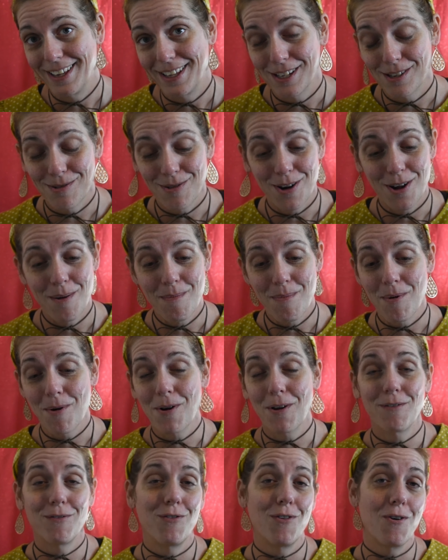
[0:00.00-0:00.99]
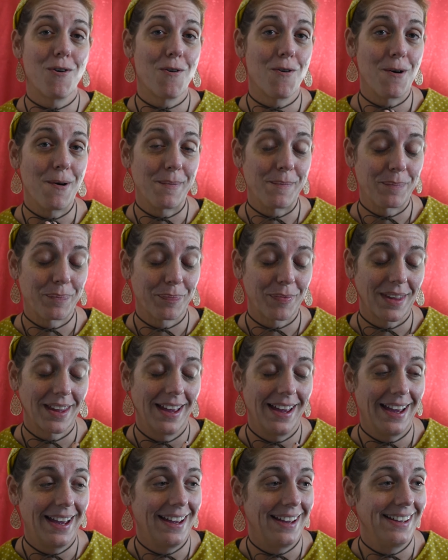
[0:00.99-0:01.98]
That's what I bought it for,
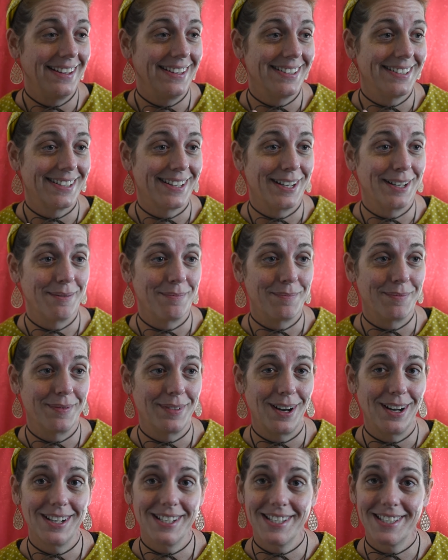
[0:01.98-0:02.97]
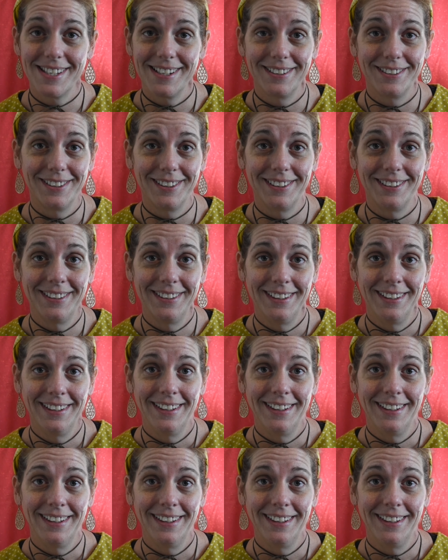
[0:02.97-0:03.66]
and I still